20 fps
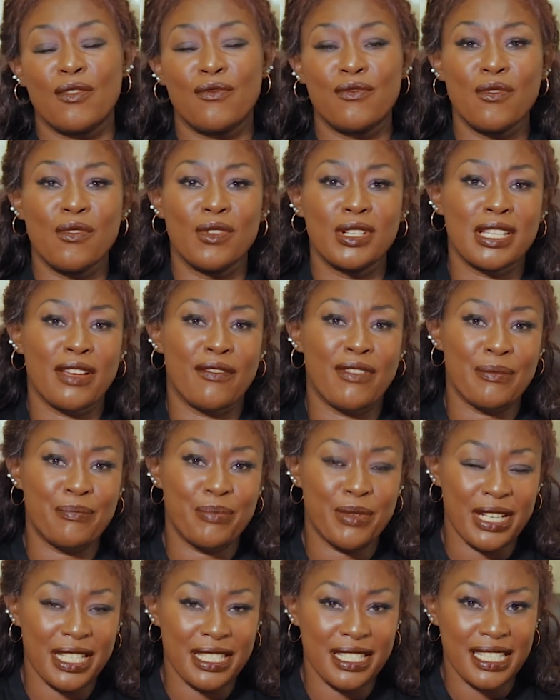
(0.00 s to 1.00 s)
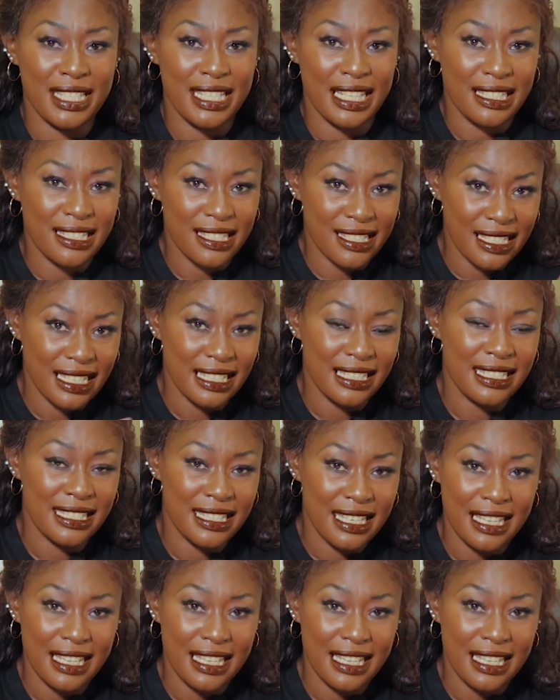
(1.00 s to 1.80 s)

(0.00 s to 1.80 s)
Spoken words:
of what our president said